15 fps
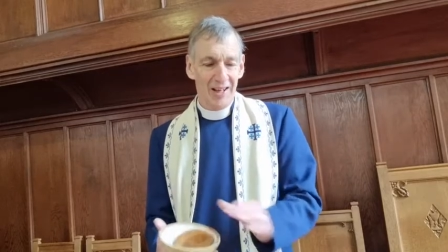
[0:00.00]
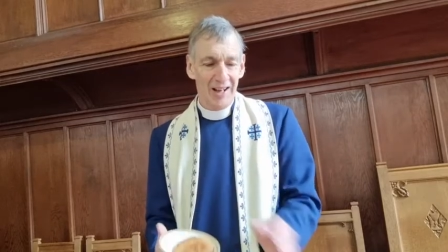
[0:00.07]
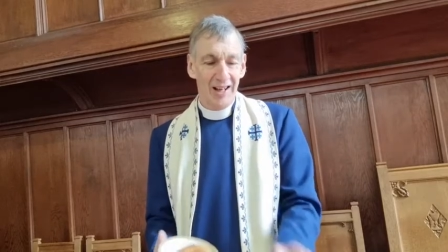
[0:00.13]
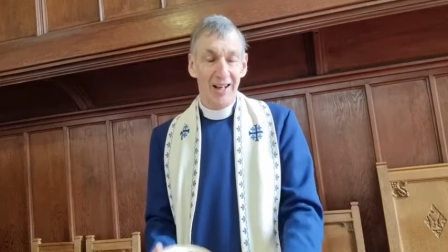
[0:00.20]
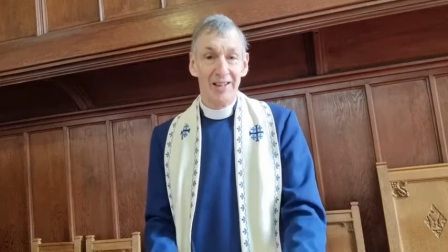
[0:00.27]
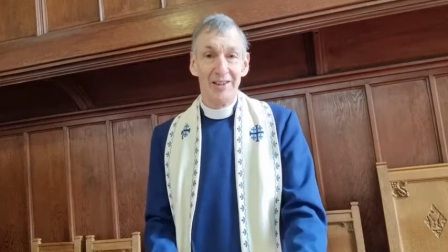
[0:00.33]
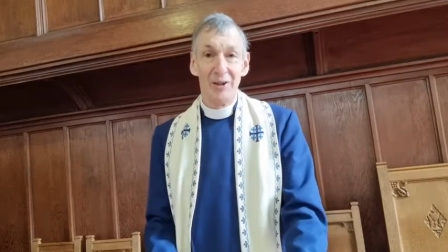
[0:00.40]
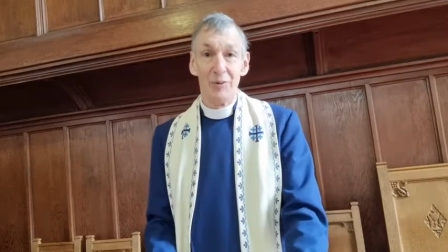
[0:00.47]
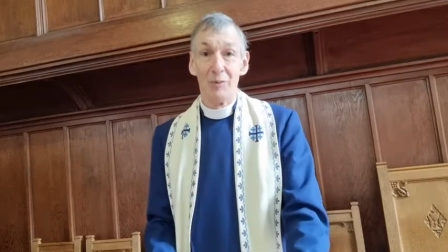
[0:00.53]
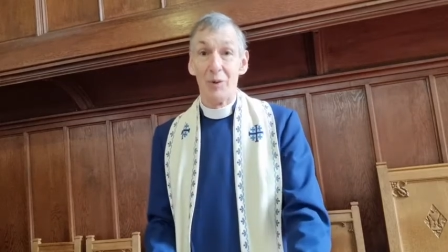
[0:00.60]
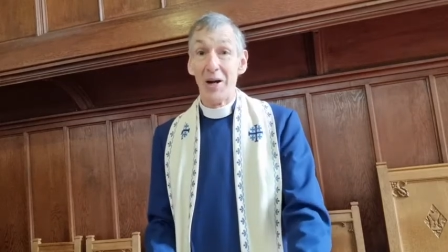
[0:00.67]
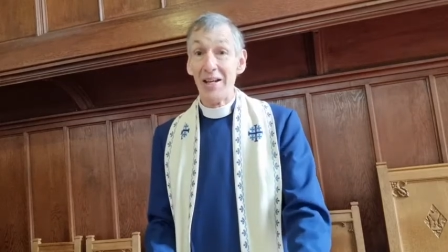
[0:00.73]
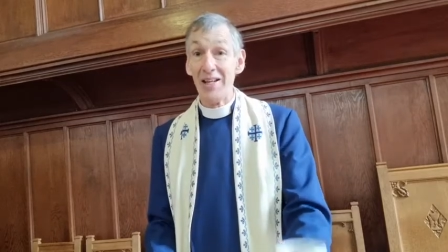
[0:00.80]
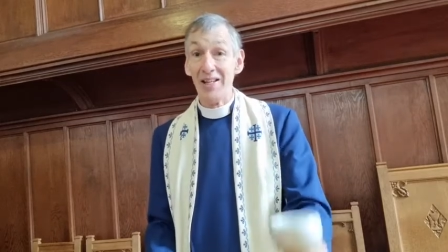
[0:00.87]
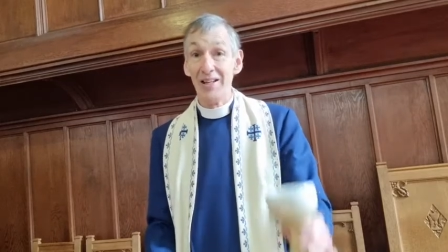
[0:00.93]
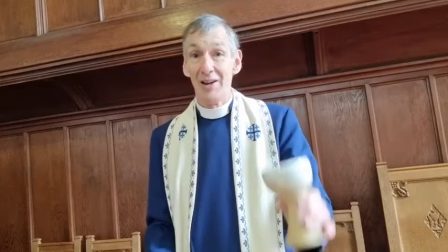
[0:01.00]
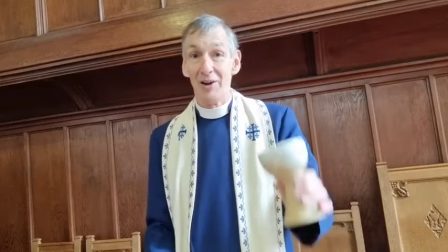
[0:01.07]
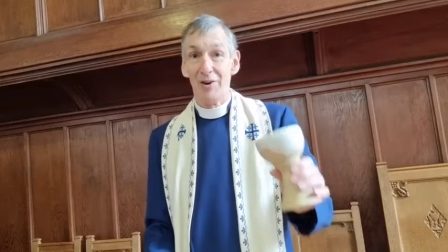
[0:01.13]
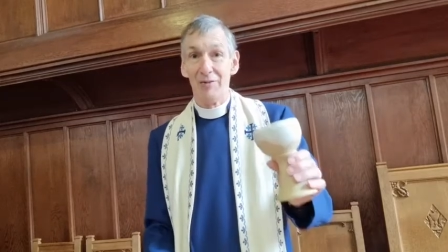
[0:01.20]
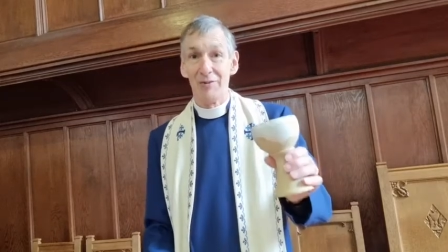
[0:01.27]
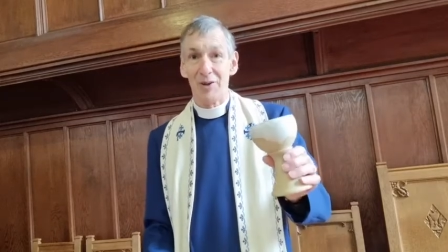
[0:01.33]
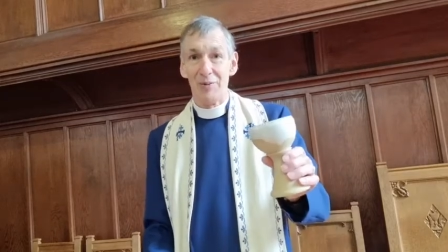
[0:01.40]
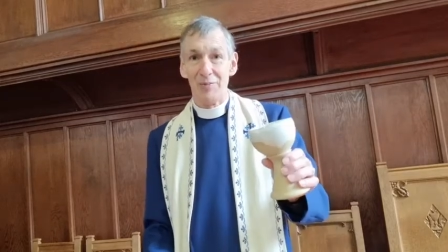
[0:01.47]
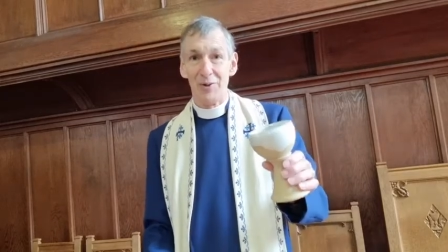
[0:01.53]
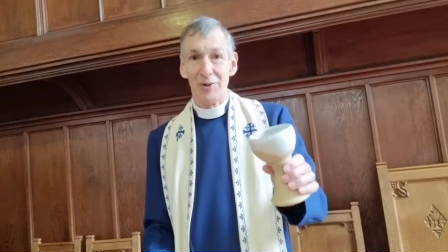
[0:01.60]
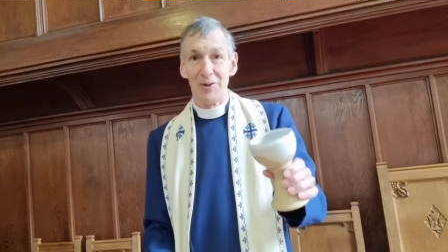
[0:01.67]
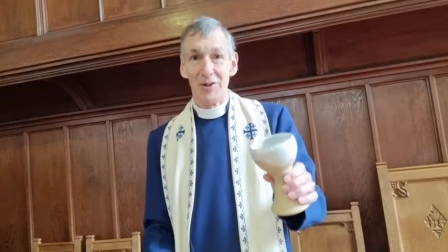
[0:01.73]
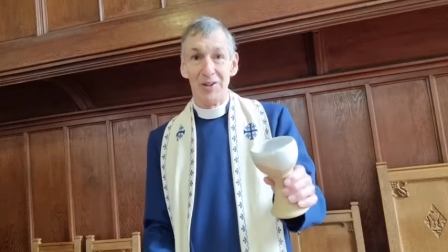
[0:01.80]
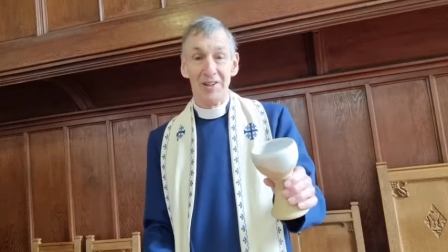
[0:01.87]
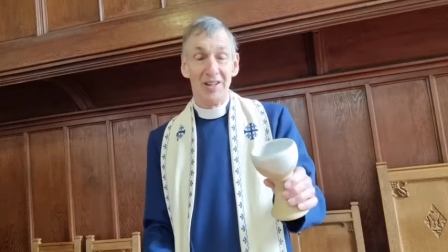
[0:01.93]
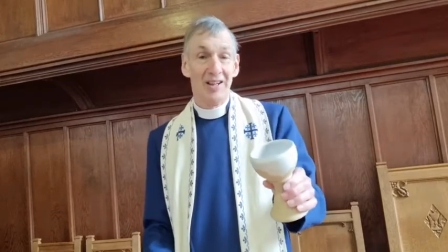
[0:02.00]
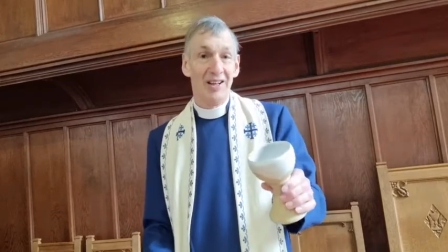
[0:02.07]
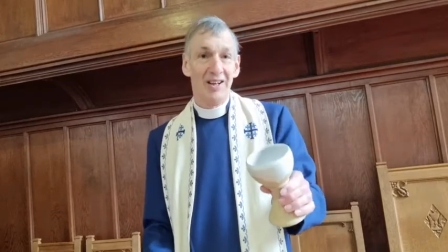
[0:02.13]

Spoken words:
and the wine of communion